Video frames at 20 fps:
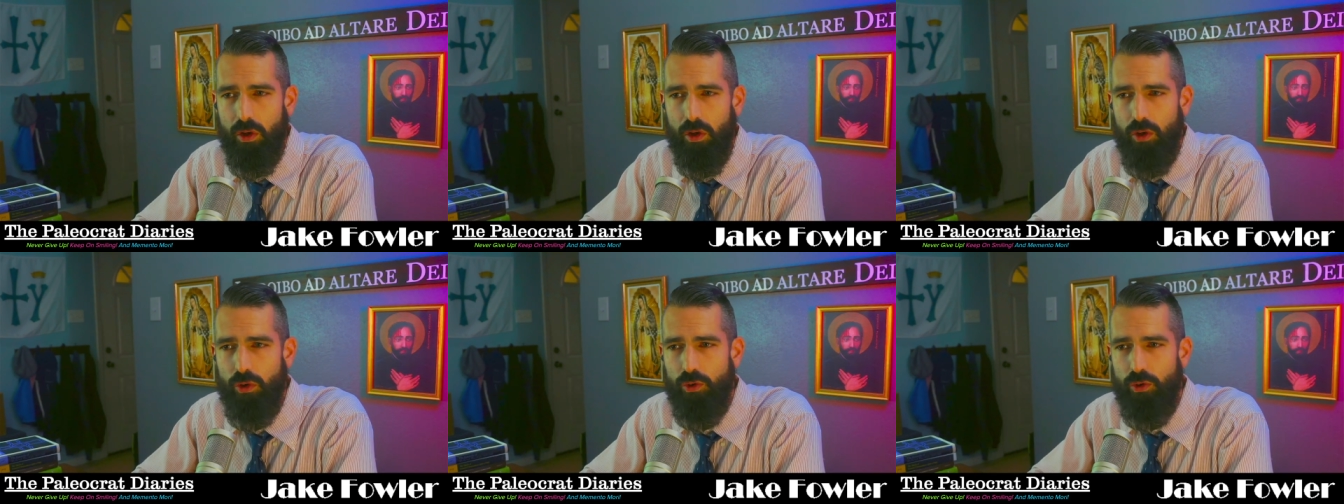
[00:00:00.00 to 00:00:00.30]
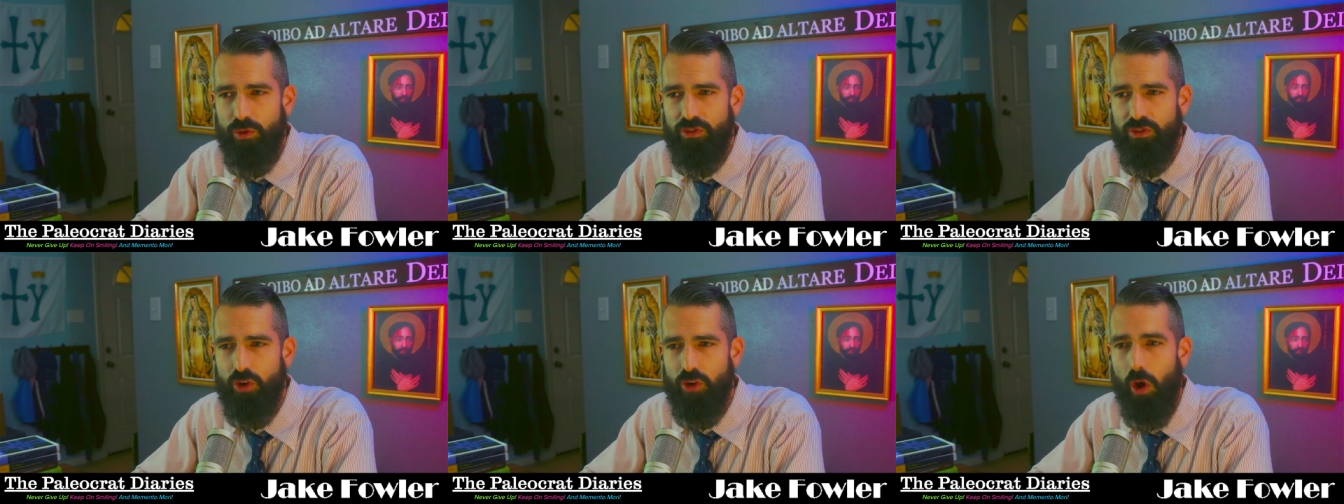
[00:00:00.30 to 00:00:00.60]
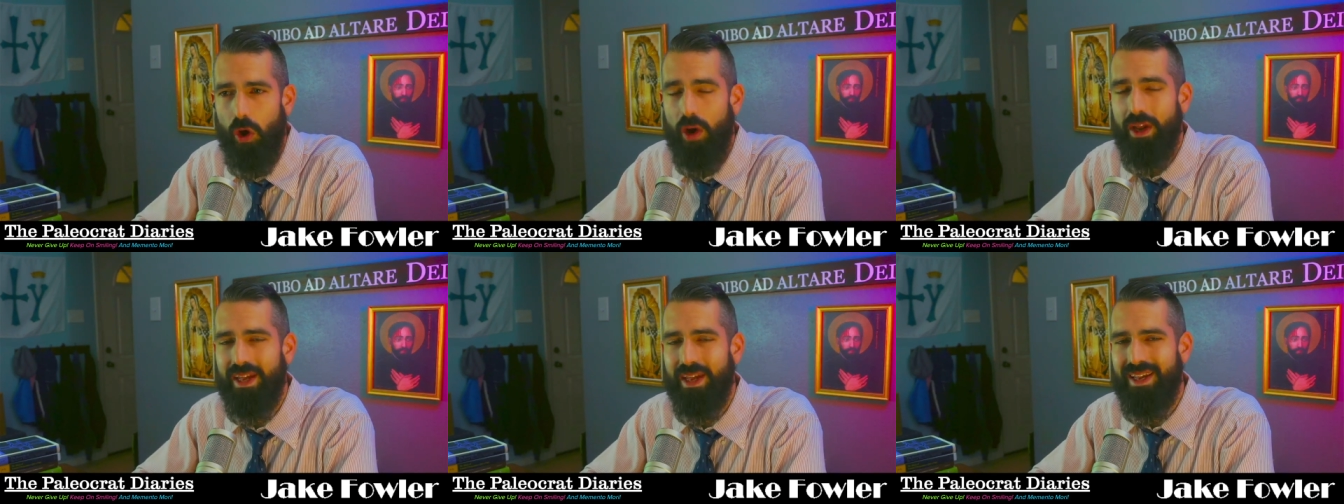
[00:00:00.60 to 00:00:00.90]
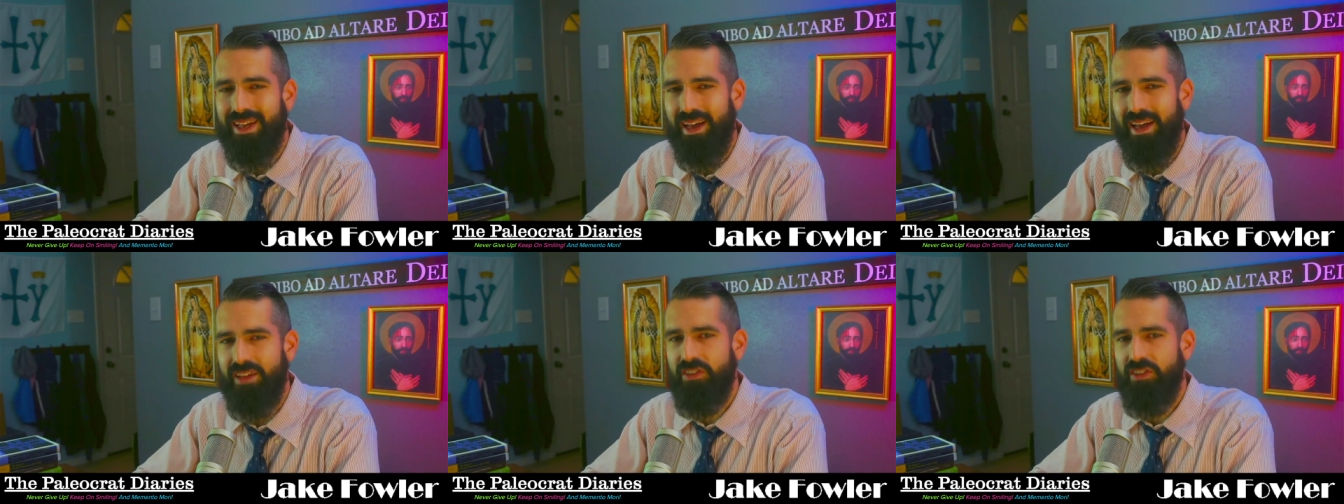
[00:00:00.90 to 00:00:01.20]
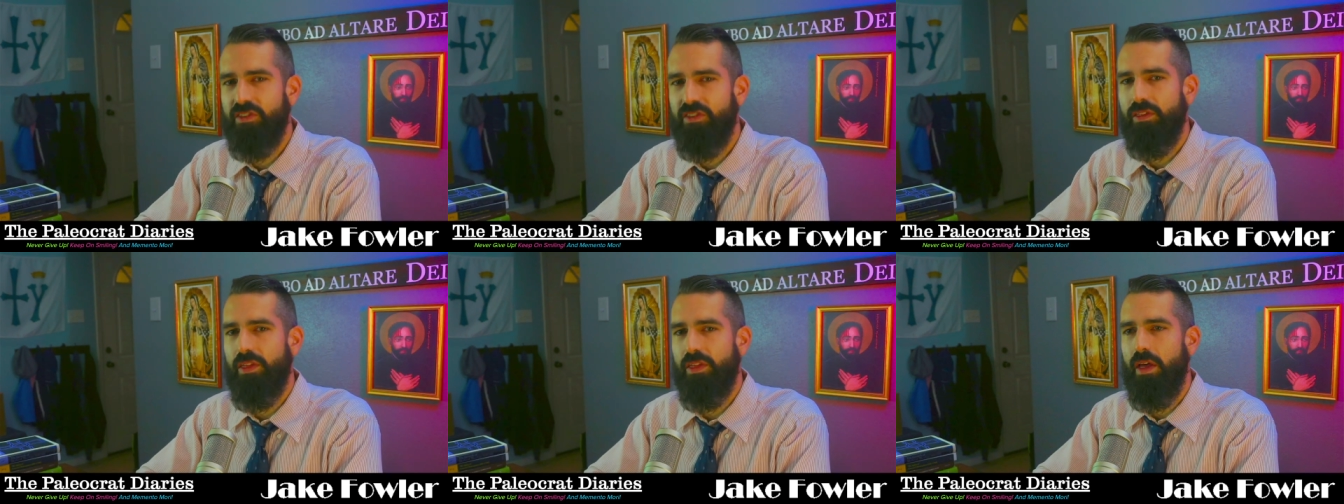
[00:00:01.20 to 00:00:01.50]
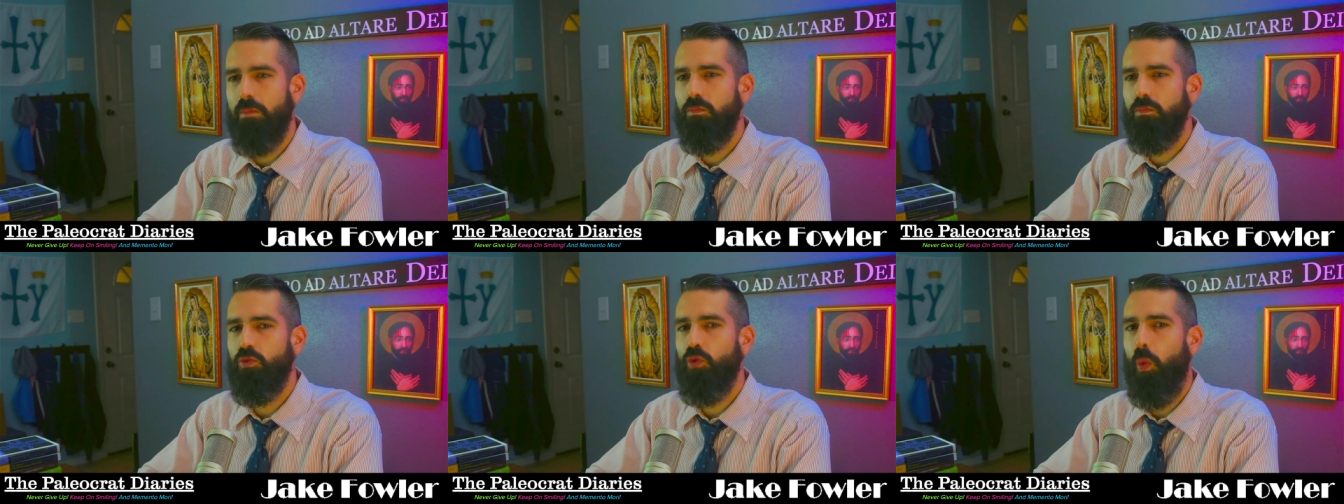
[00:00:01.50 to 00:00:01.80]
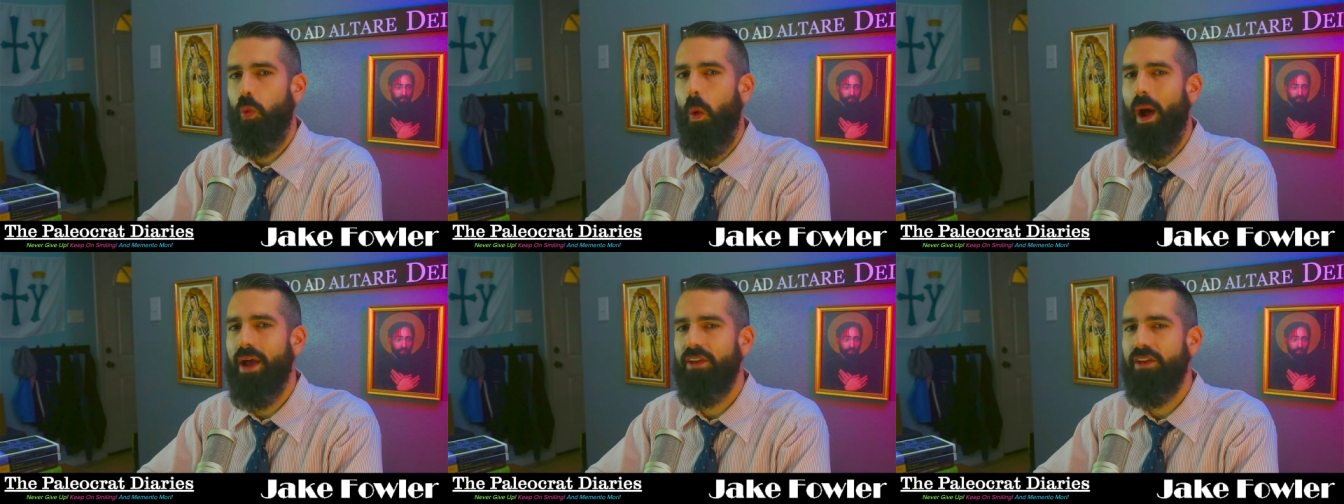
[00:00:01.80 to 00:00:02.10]
who's gone against them
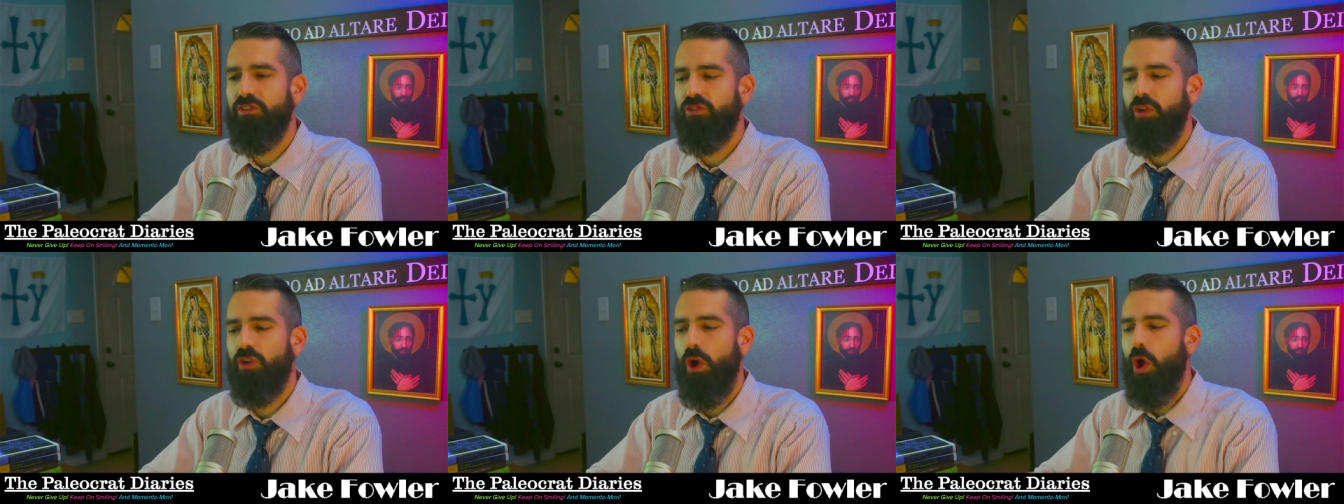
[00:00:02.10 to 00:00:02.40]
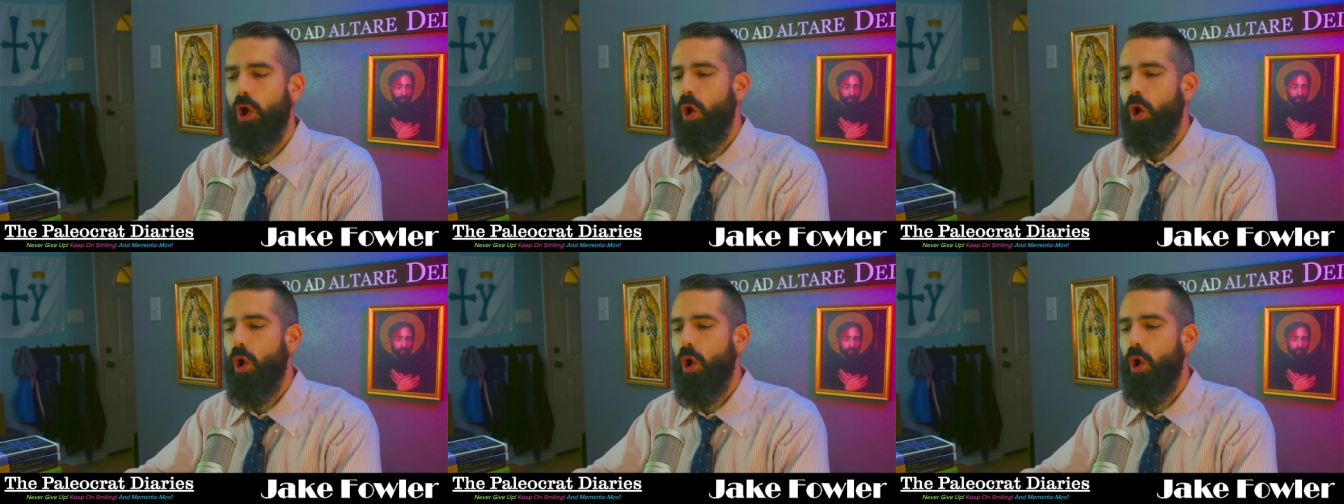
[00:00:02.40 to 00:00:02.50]
twice,